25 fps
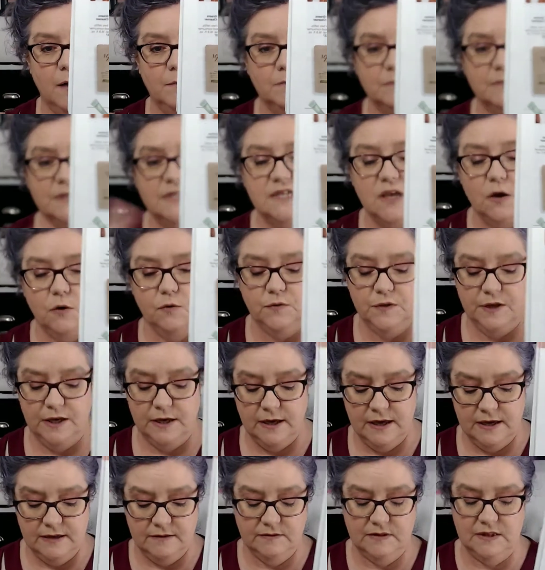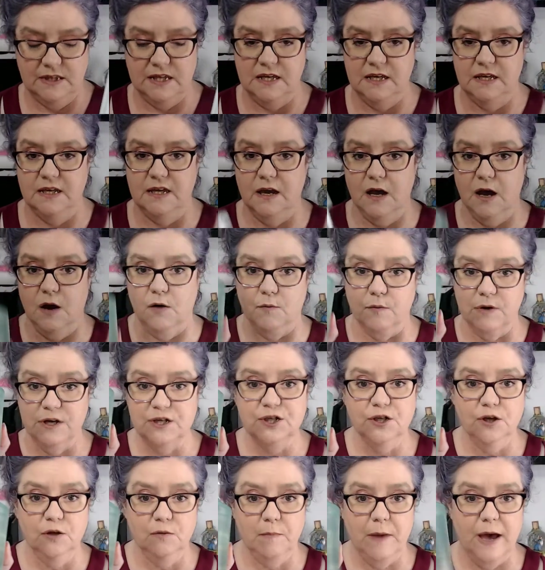so the, the
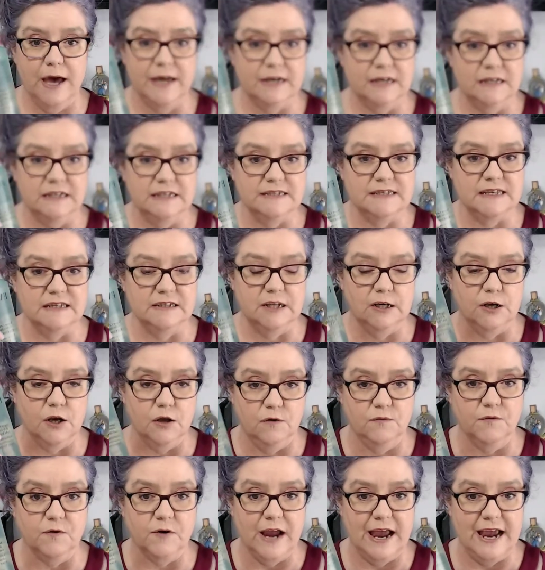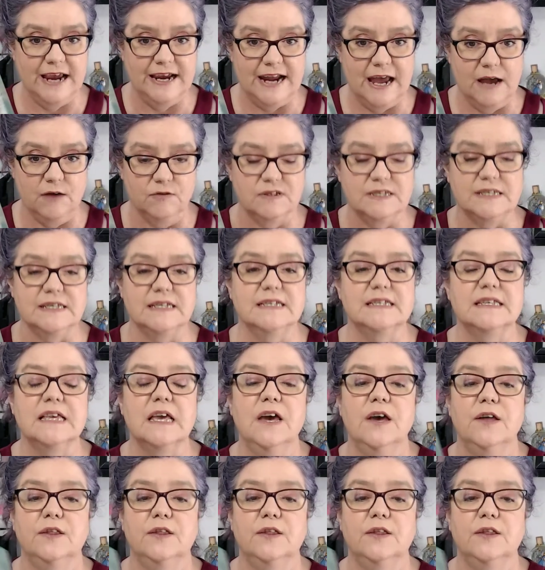original bottle is a little over 8 ounces.